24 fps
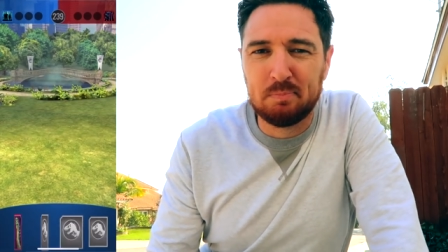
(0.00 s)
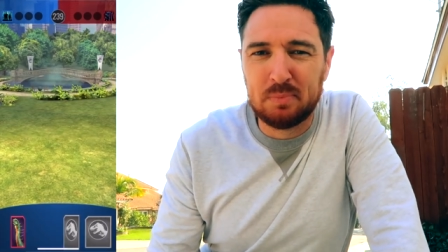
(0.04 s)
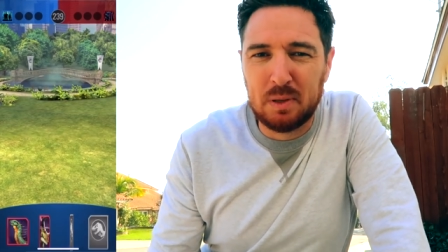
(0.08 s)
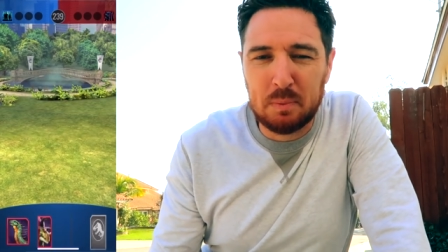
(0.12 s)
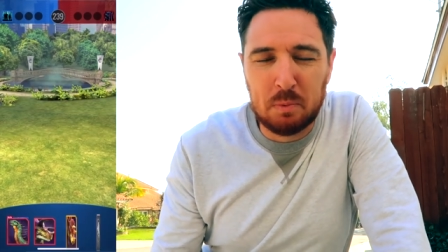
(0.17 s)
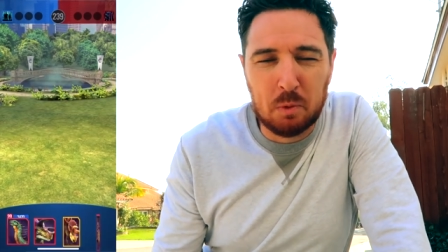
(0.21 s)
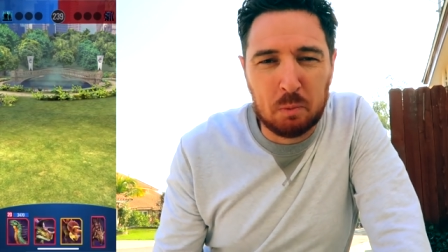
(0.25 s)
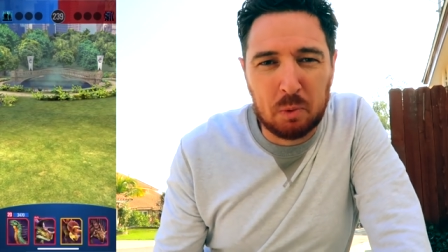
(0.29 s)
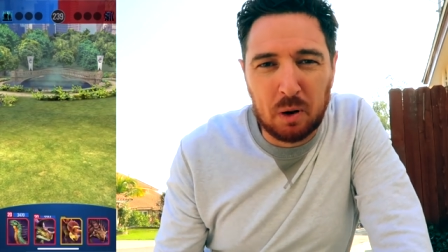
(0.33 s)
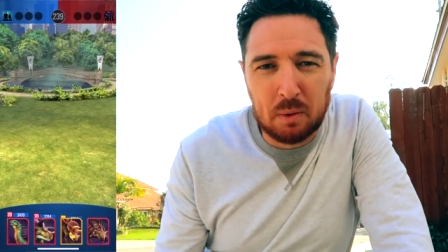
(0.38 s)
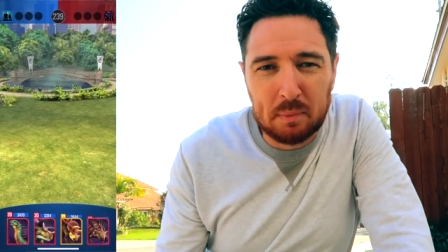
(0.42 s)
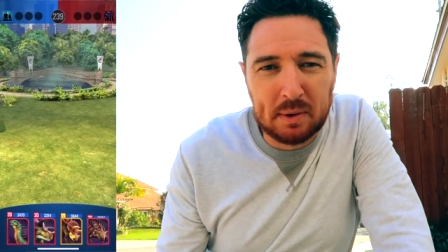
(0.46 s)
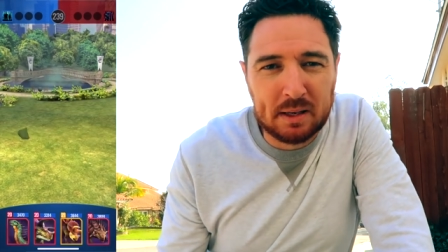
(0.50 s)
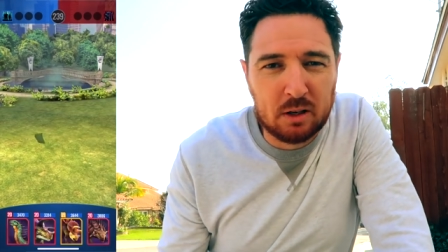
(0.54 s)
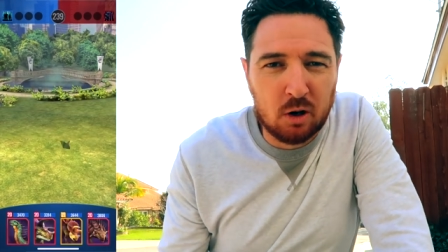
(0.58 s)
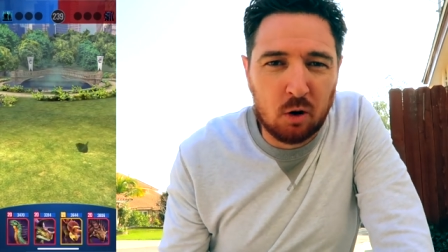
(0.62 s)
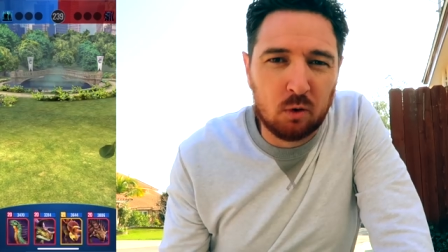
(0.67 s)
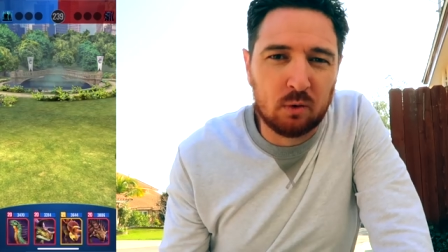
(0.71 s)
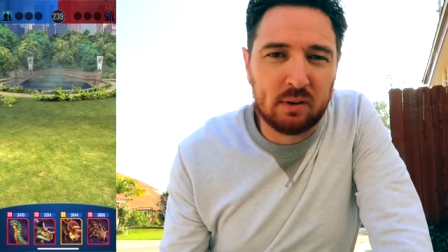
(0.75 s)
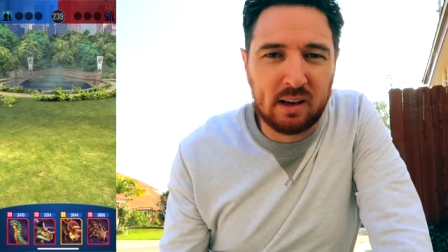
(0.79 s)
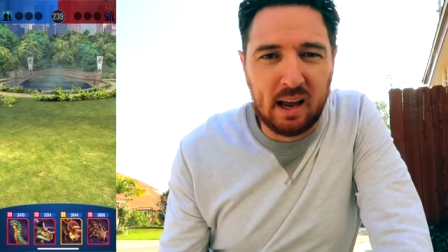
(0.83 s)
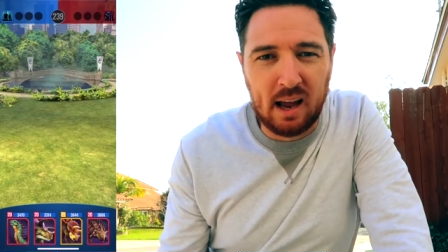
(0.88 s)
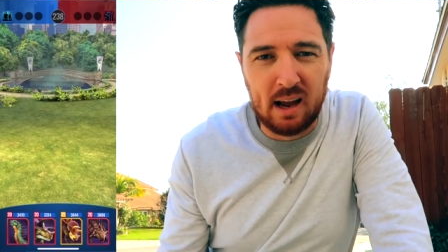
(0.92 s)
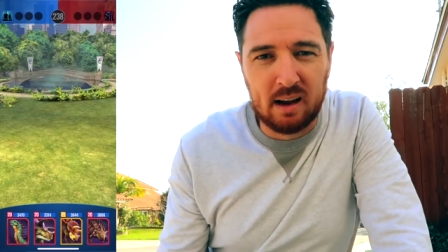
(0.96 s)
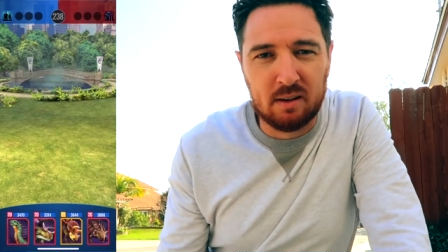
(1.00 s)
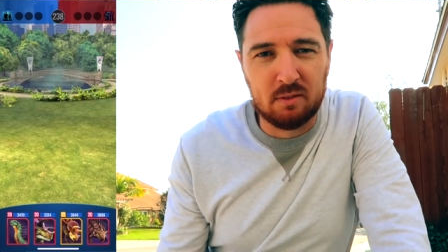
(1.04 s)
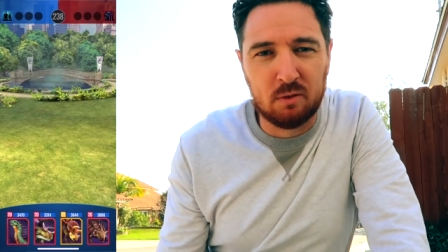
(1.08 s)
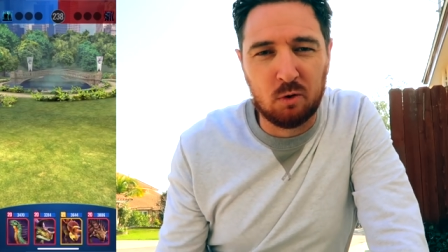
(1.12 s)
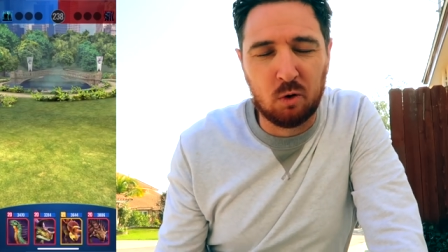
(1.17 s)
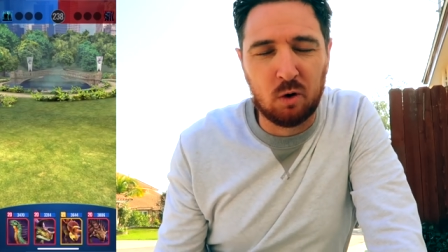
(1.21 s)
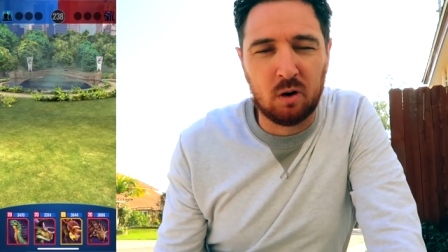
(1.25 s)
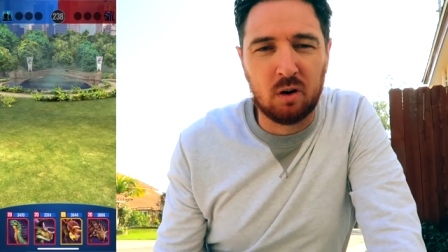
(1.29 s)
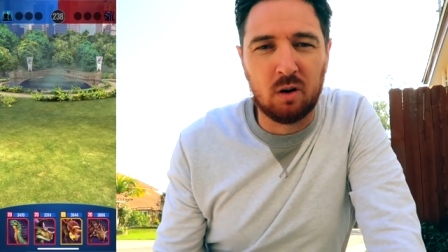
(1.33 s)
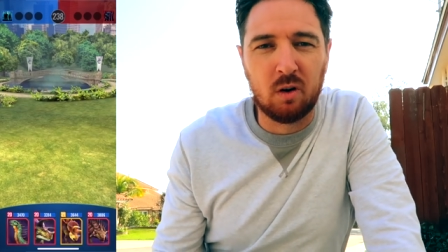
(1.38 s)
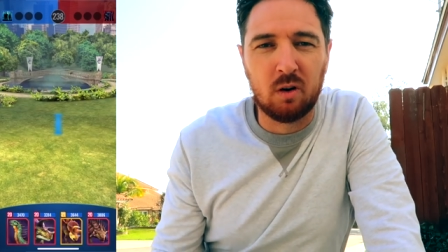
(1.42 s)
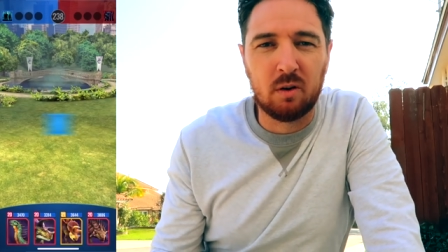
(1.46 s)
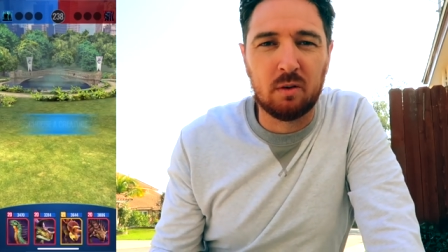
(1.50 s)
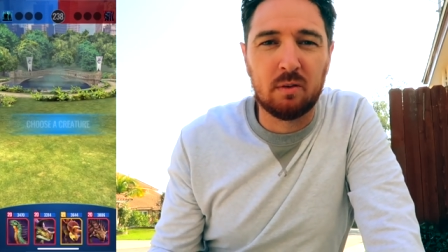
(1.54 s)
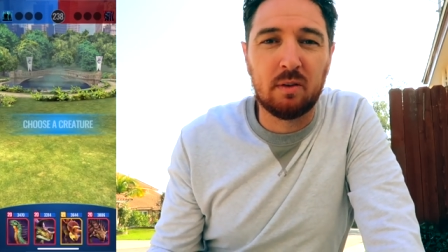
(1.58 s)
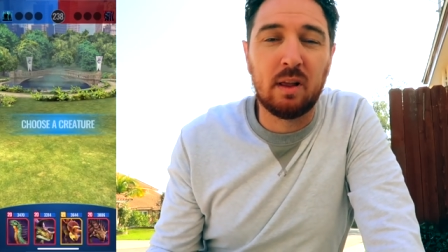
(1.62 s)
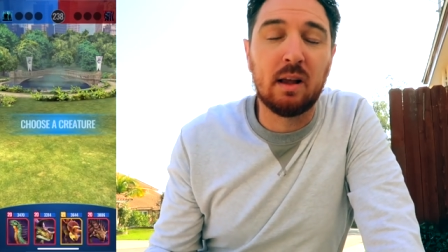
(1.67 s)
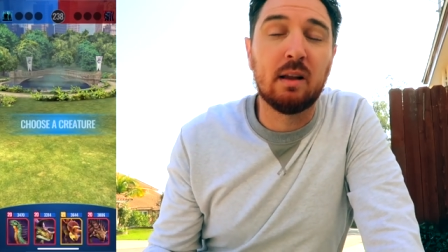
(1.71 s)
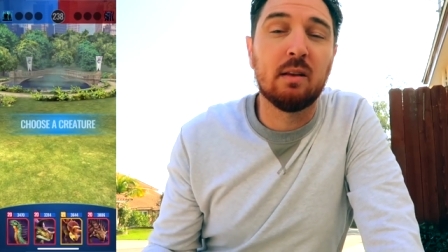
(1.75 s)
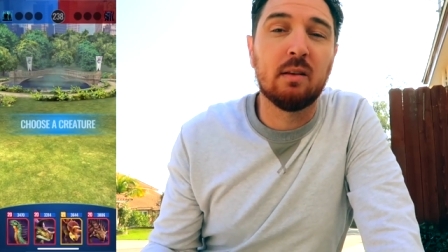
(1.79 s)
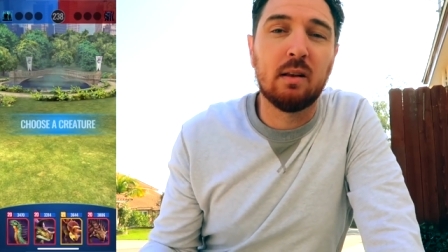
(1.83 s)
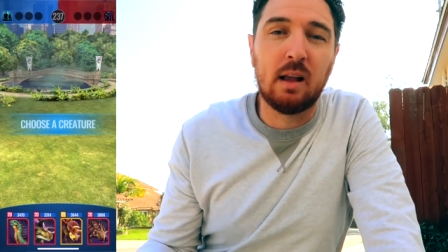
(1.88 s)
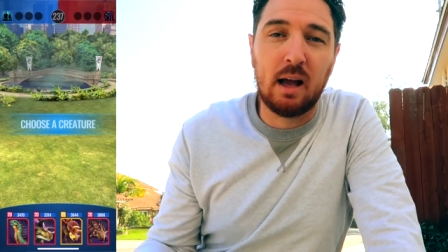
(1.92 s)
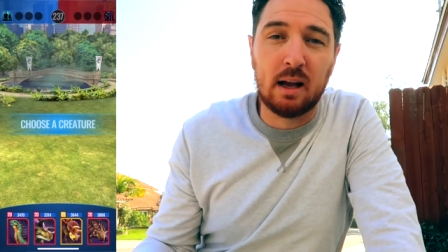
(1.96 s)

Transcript: people probably don't have, or that